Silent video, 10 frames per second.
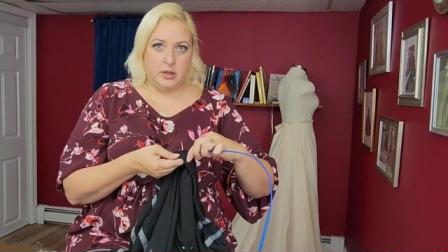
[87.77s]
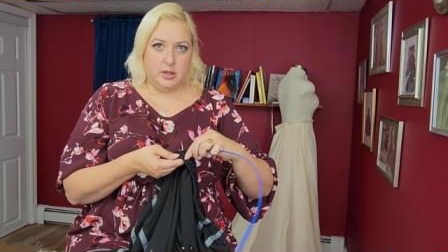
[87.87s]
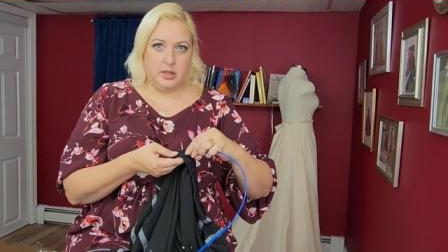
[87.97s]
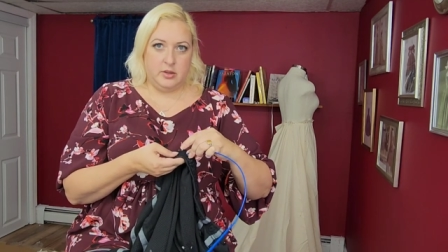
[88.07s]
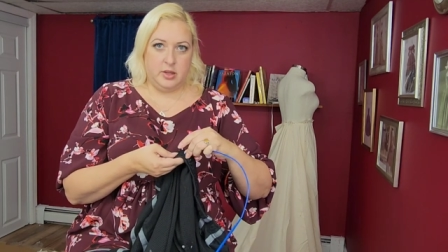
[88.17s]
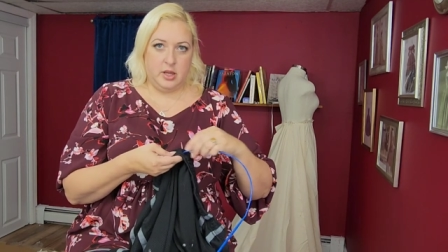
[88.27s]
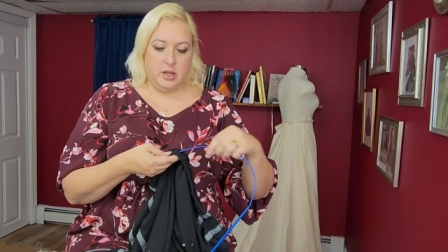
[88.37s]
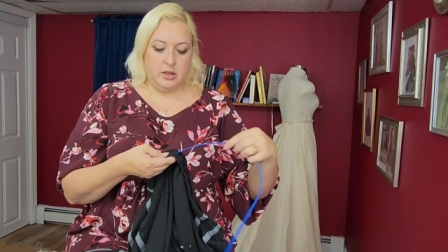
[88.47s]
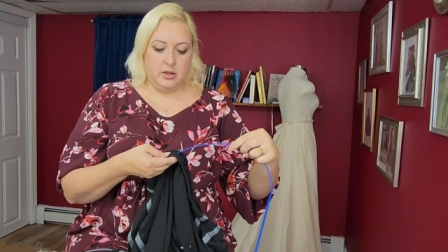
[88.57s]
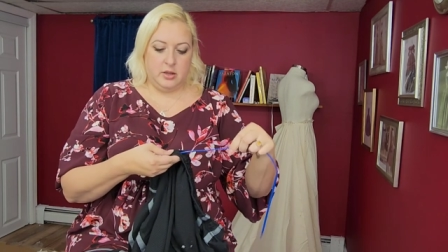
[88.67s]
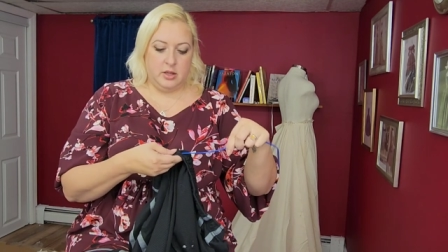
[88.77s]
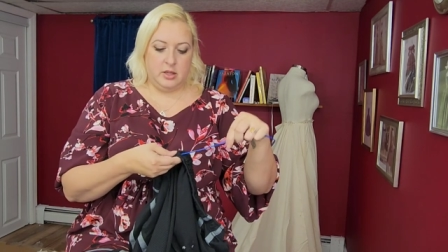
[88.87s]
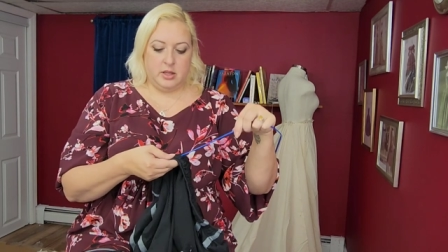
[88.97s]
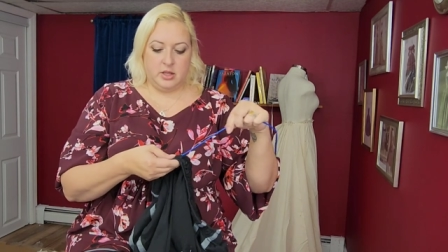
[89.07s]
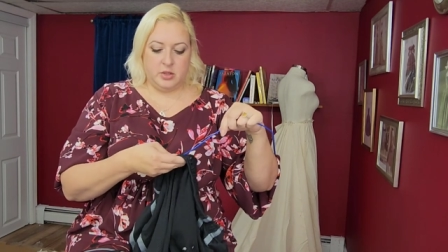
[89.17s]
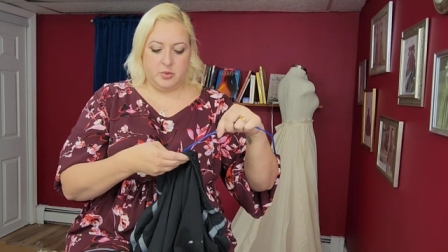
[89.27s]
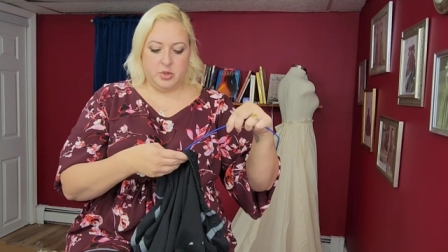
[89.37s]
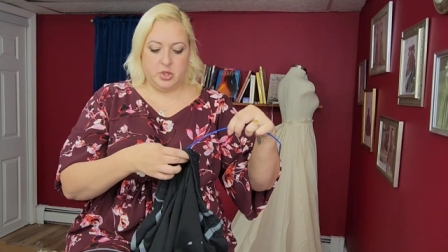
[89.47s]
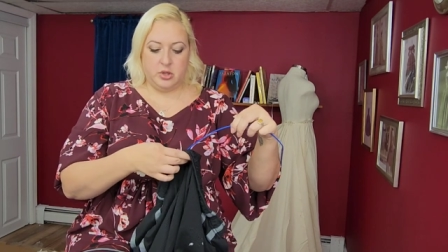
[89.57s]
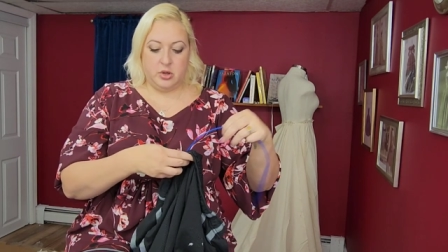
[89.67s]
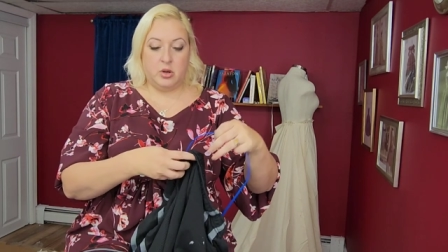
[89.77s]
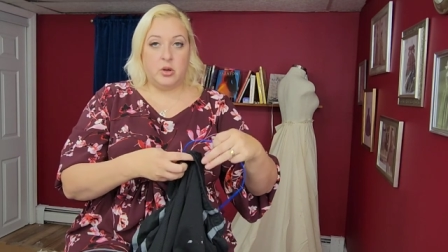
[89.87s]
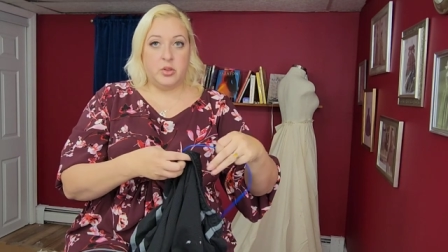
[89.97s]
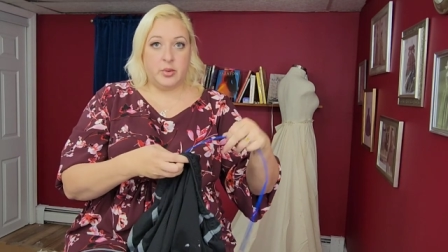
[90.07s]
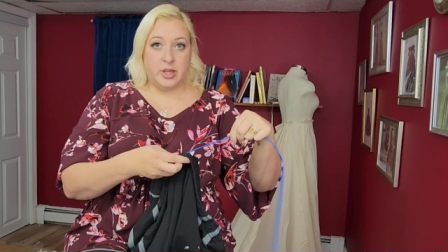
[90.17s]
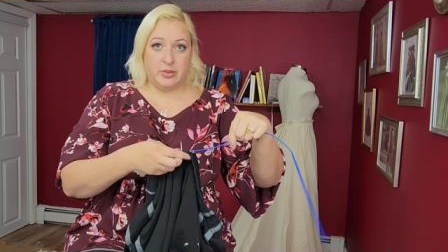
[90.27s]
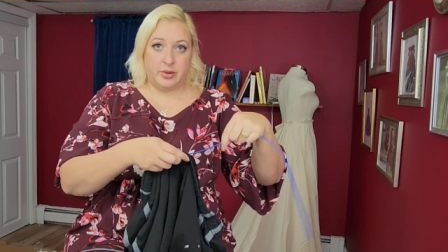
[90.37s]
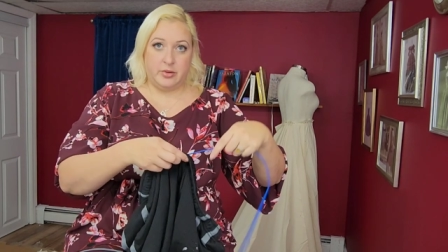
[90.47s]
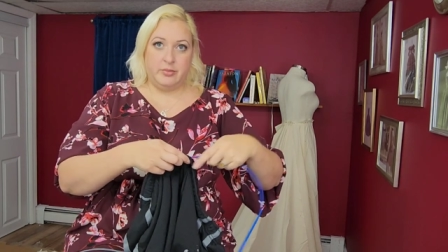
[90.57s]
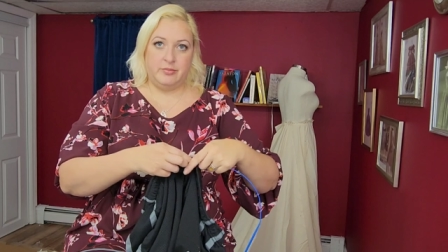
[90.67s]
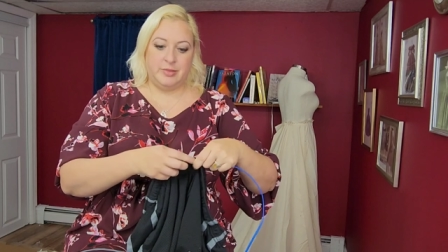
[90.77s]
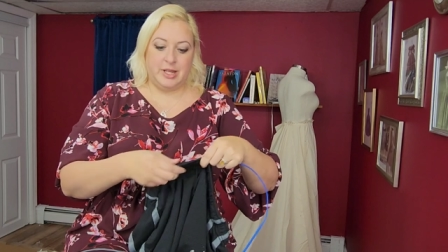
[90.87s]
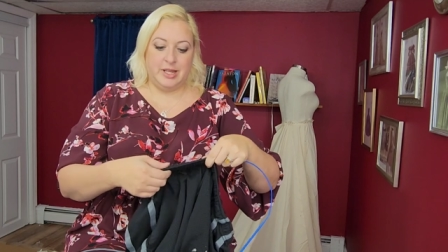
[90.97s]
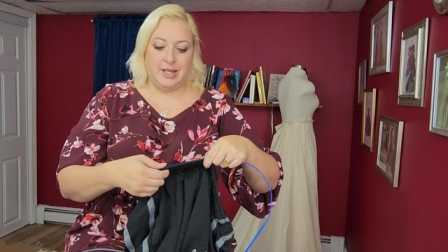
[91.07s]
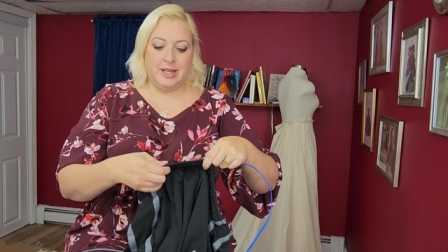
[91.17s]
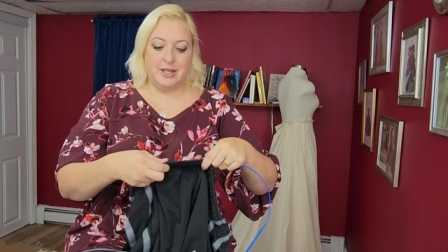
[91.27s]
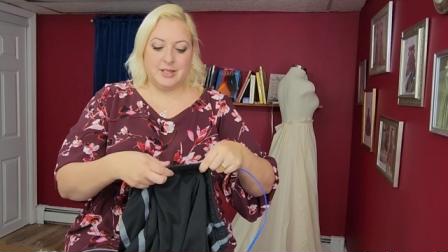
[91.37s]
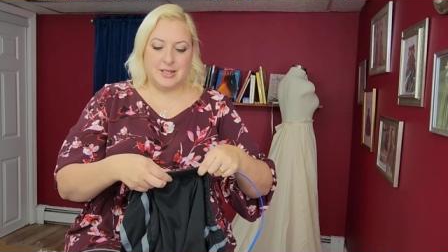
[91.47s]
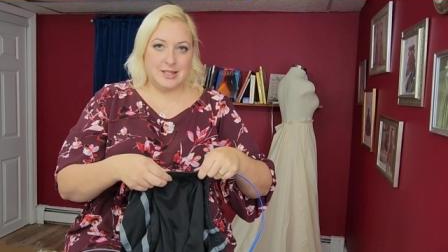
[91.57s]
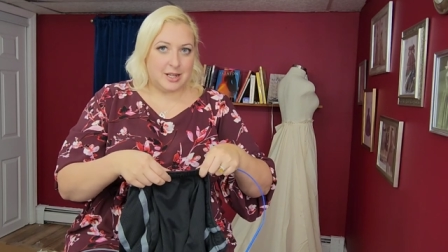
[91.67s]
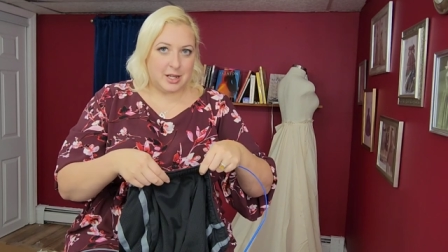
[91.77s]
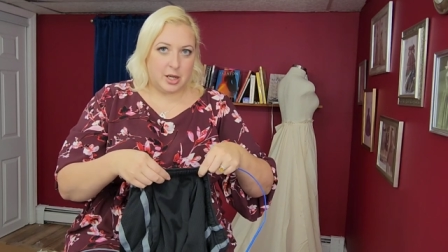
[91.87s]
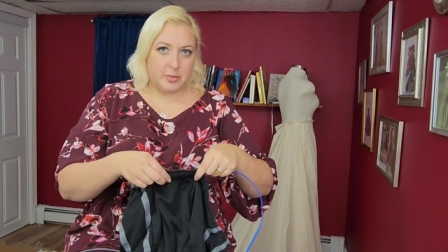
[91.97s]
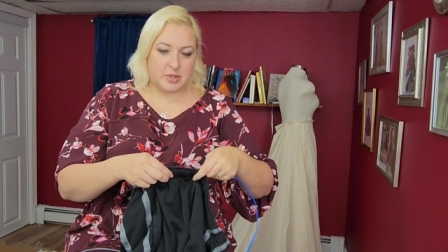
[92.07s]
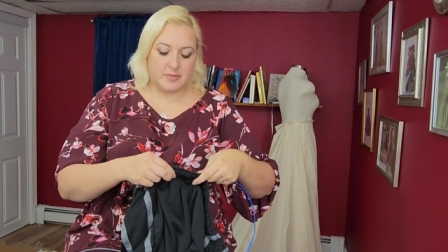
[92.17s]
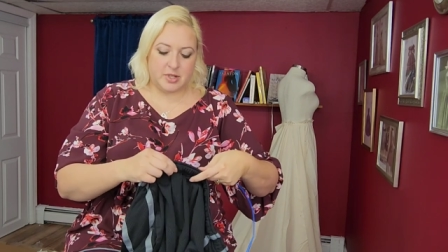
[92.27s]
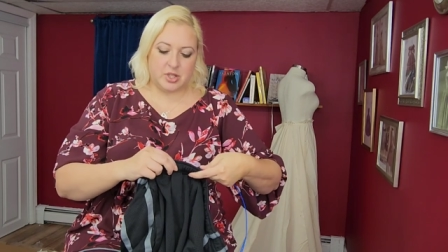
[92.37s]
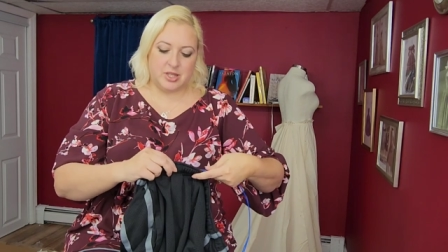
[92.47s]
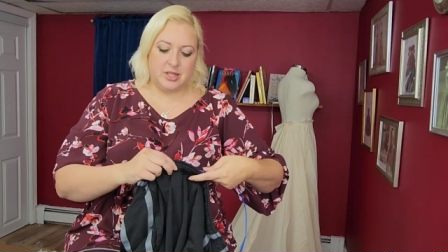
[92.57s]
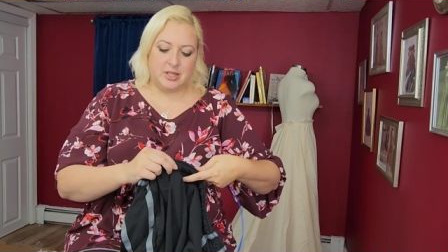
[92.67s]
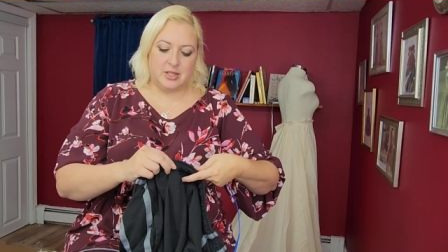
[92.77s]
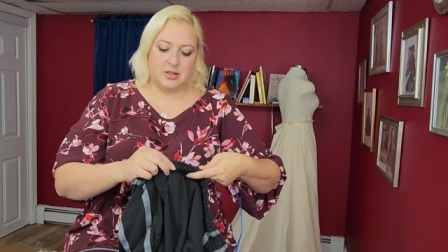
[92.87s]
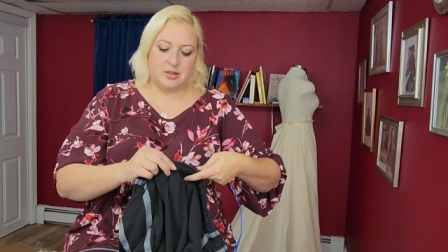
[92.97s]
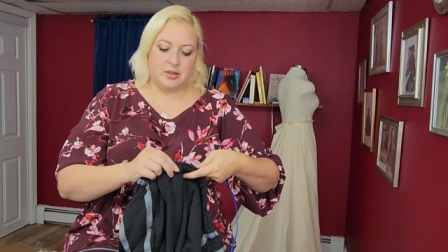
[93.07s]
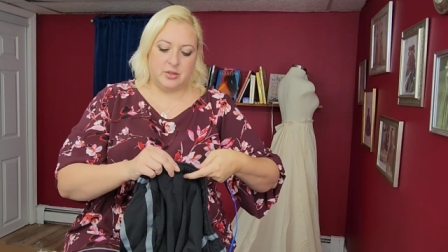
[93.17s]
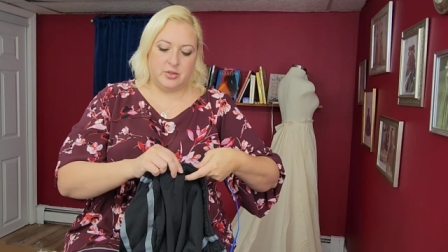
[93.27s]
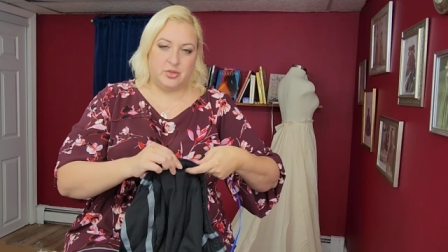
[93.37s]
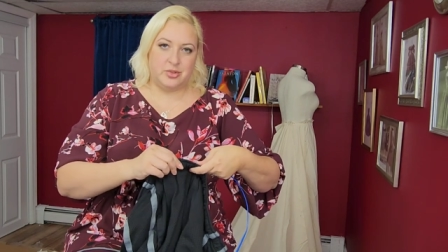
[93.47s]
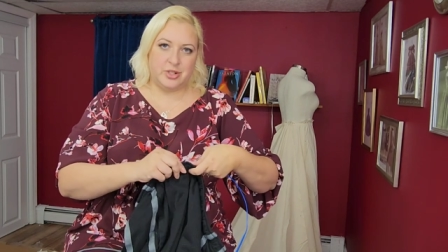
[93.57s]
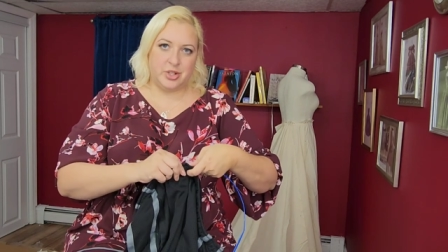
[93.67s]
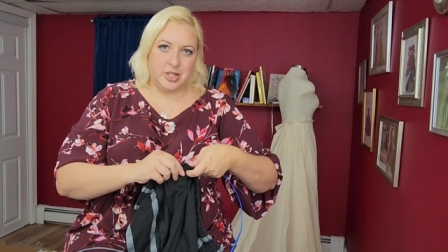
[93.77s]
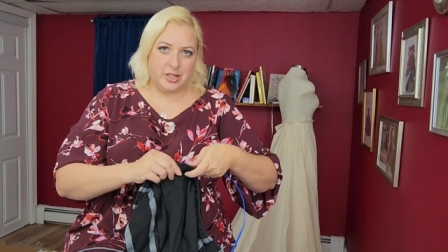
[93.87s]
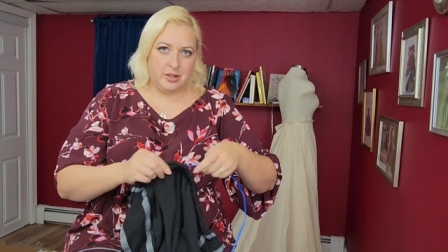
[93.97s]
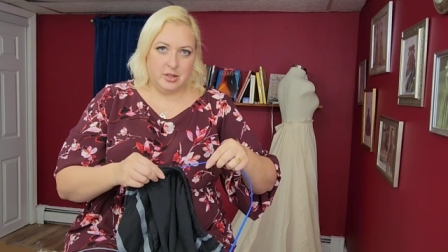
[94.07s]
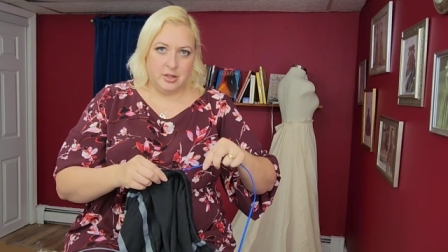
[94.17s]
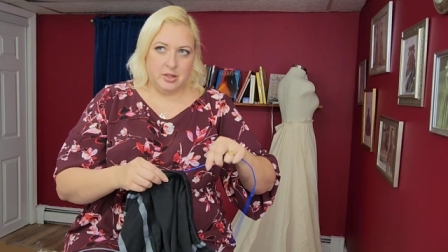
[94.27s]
I do that, and then I just push it all the way through. And it can get stuck up, especially these are a little stretchy.